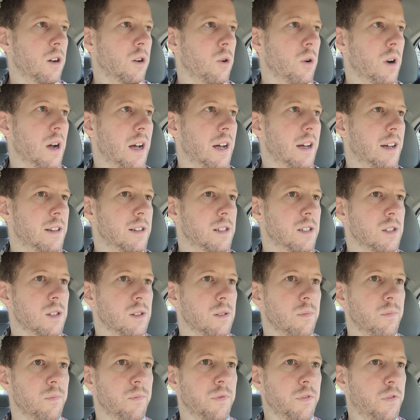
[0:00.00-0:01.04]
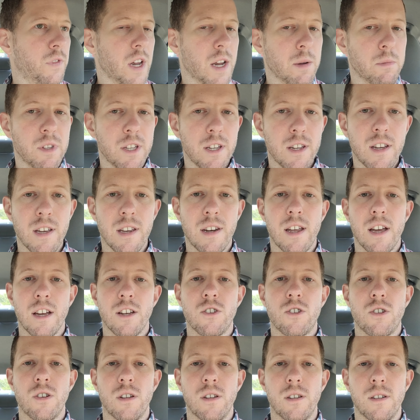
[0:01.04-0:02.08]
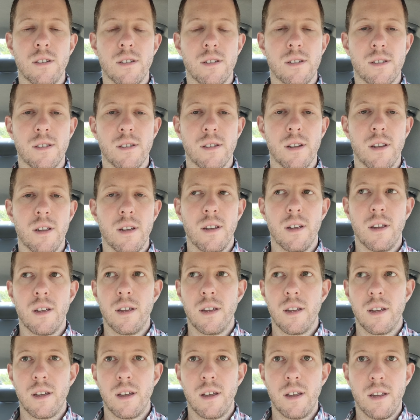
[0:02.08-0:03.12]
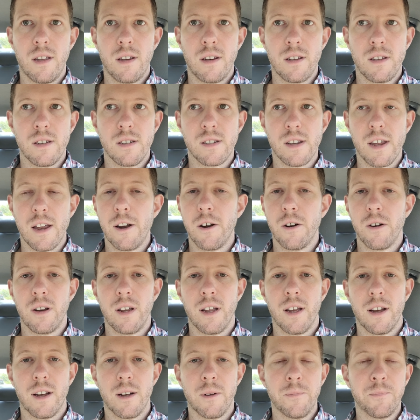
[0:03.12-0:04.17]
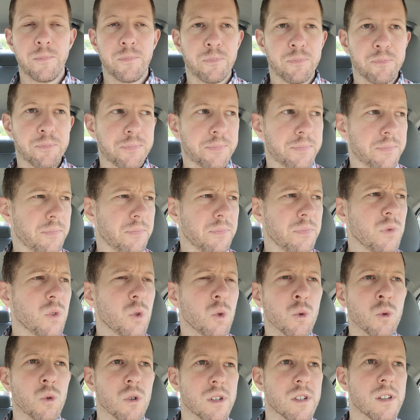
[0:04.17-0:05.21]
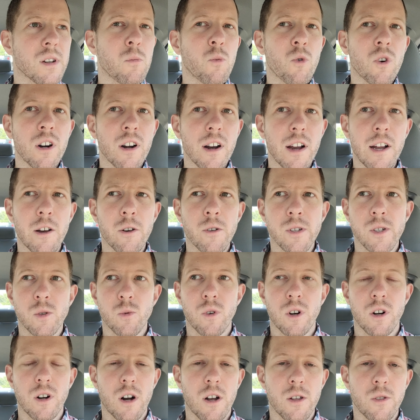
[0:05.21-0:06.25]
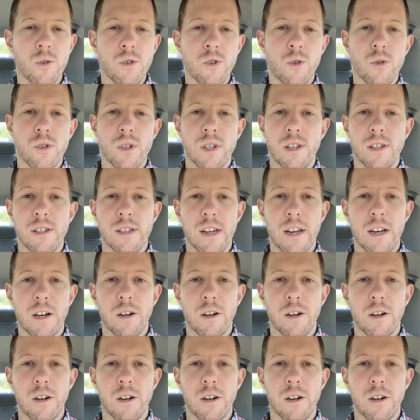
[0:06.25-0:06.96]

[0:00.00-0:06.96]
who has family connections in his area or somewhere else where other Jews in his